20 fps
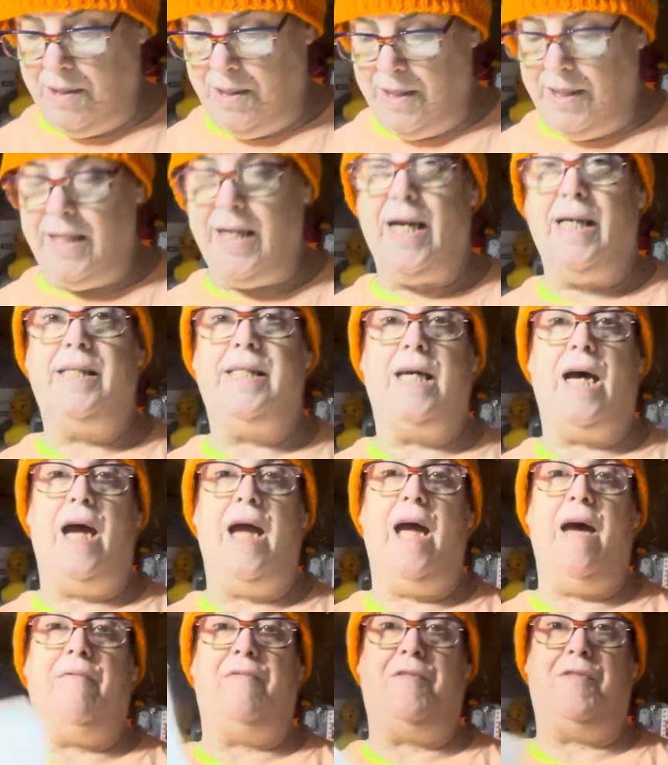Yes, I
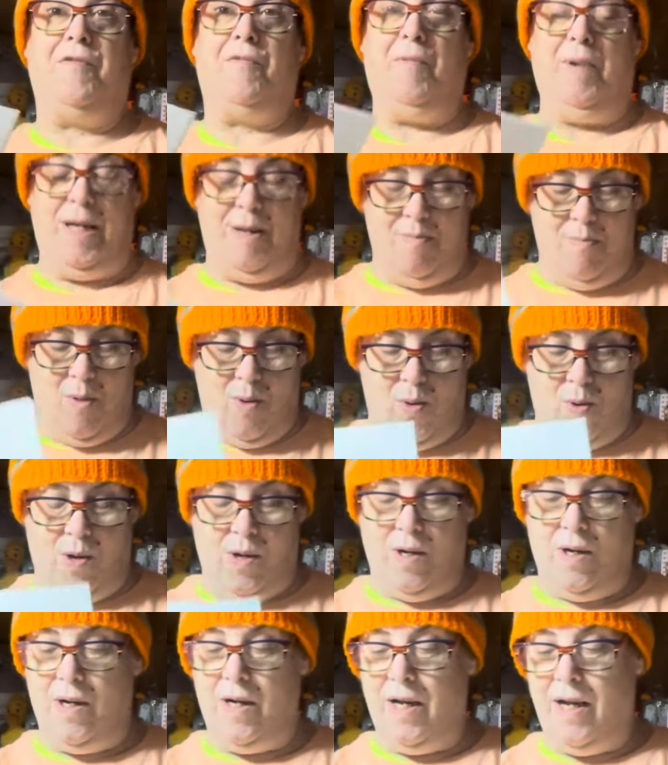have three
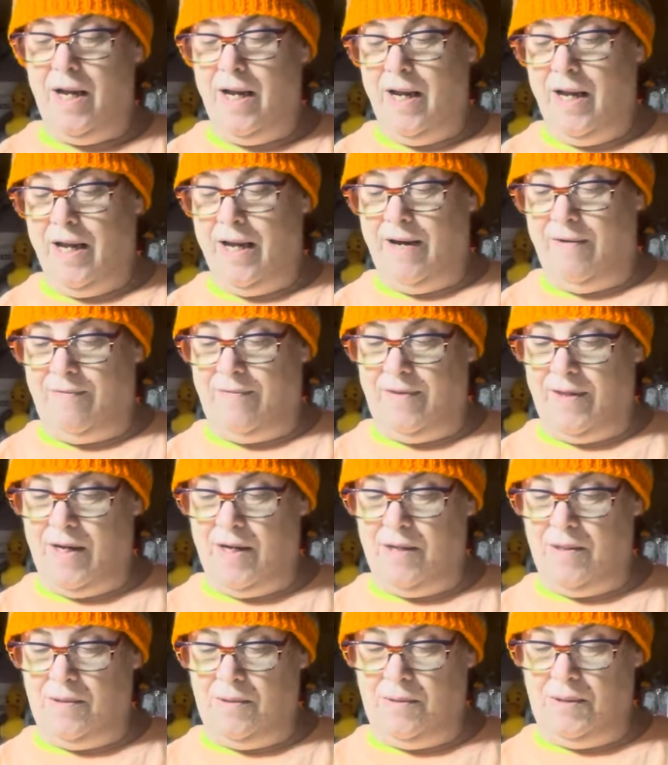more of
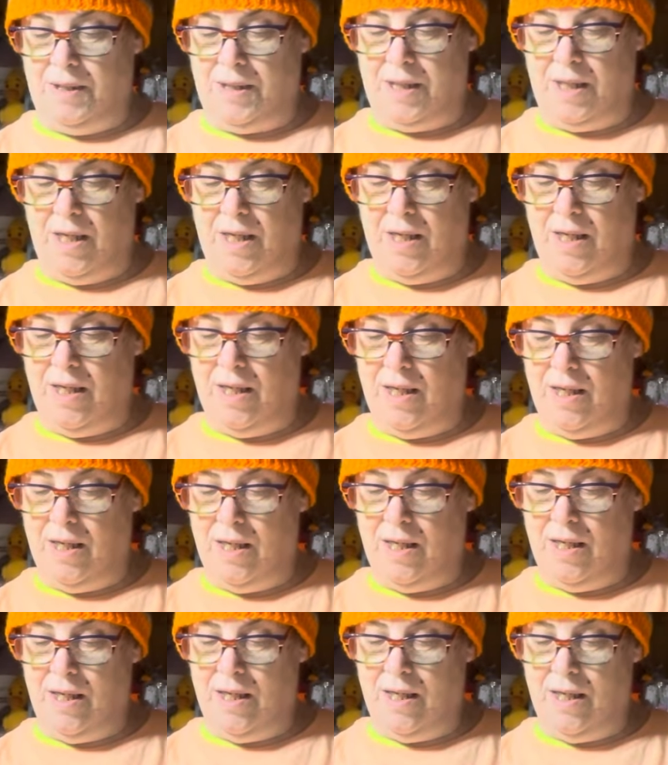those.
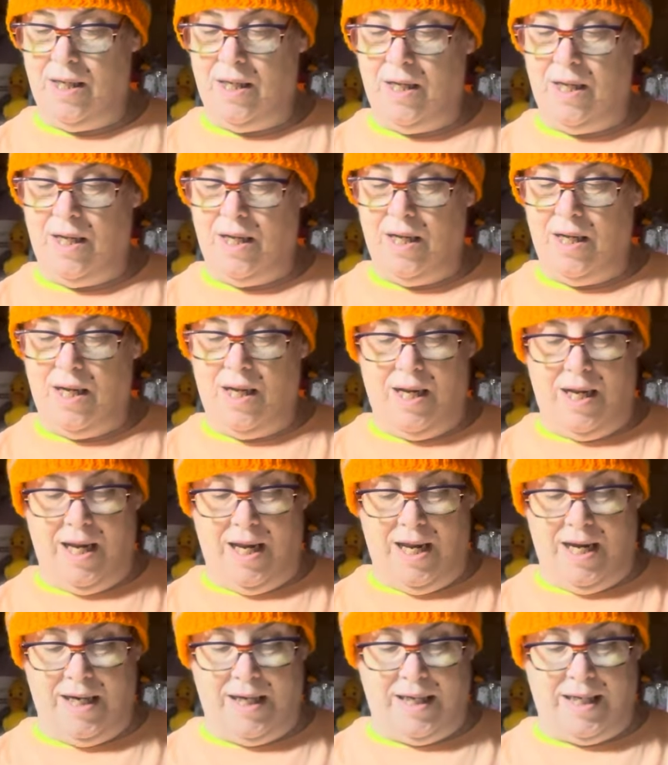
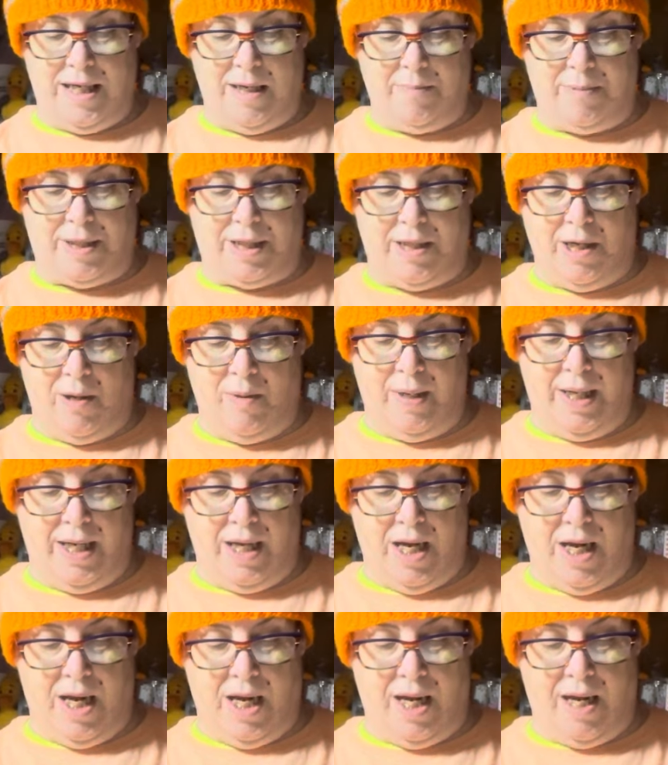And it keeps going
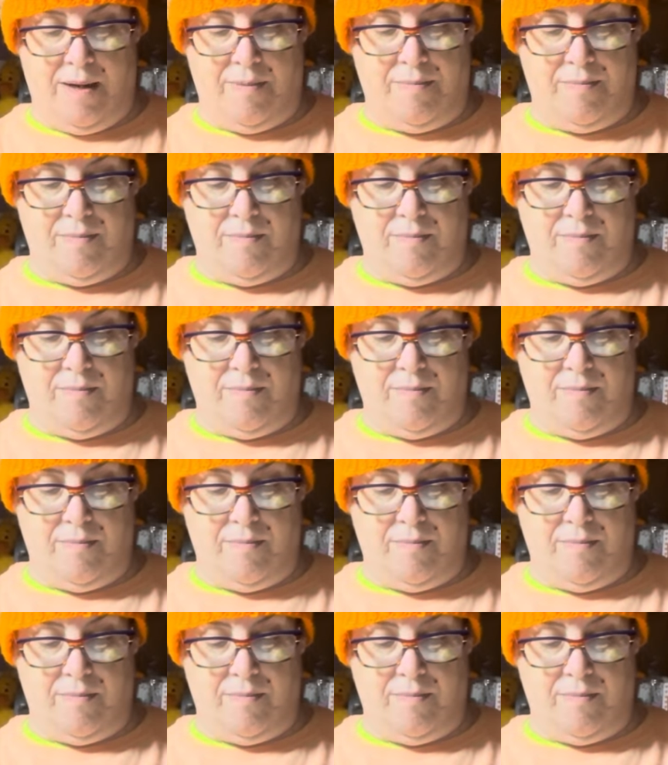up,